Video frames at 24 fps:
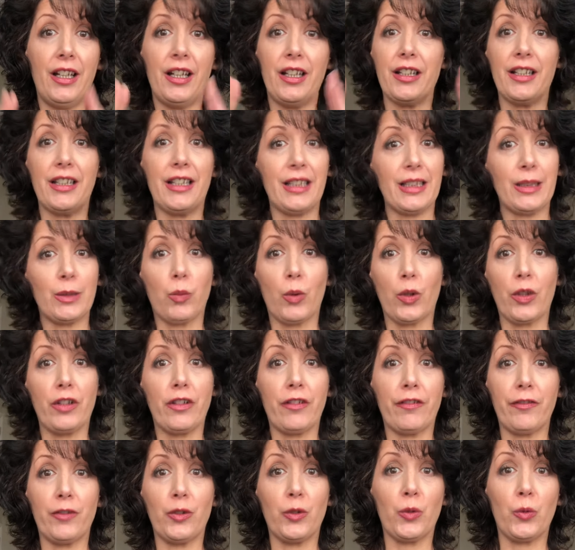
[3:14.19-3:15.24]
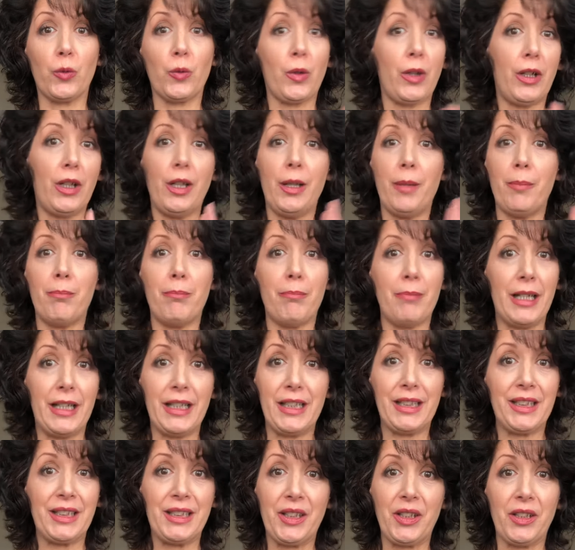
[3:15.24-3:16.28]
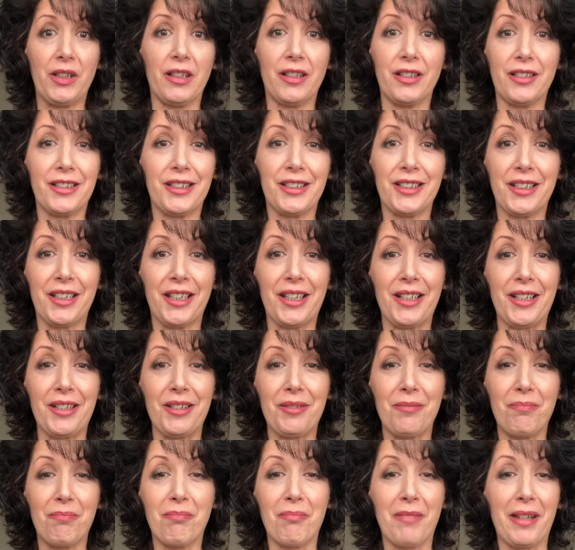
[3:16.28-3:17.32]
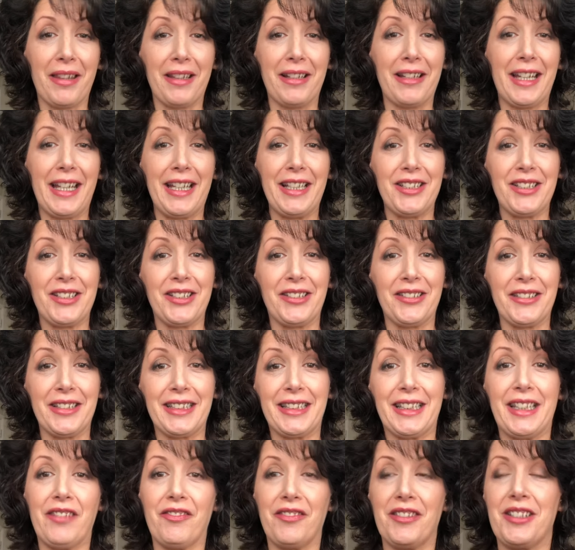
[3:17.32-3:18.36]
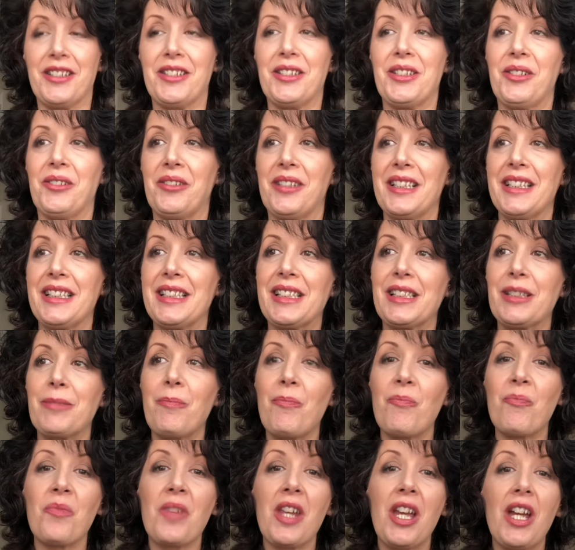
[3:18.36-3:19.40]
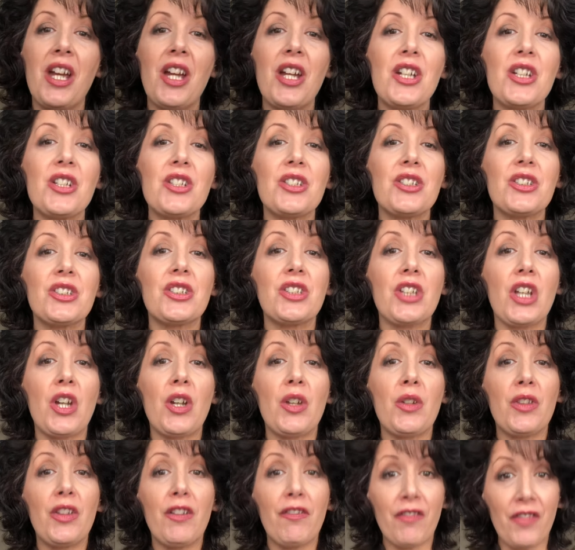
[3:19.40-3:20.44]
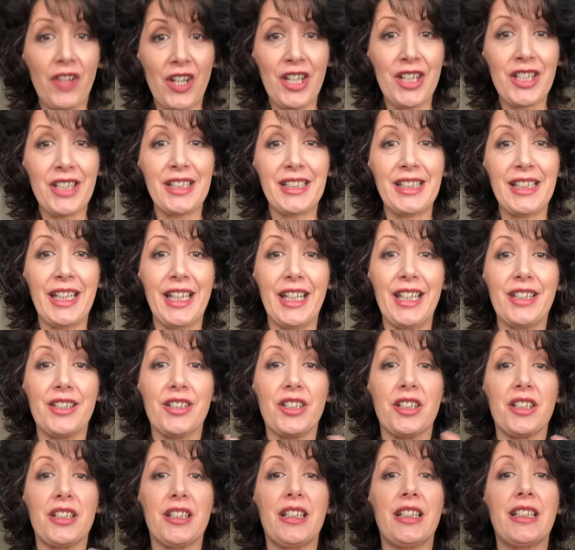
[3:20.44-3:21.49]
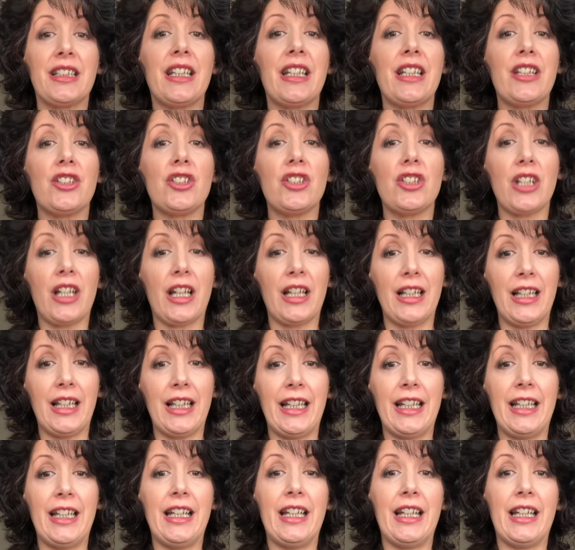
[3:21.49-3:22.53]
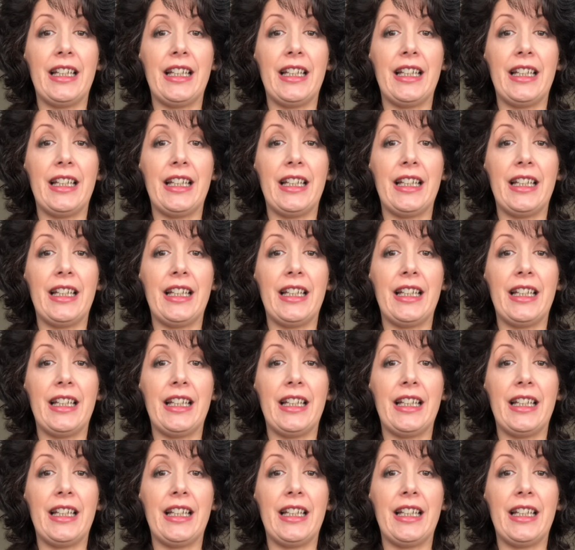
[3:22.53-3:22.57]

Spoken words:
this wonderful medicine that Mother Nature has given to us? So the first thing it does is it gently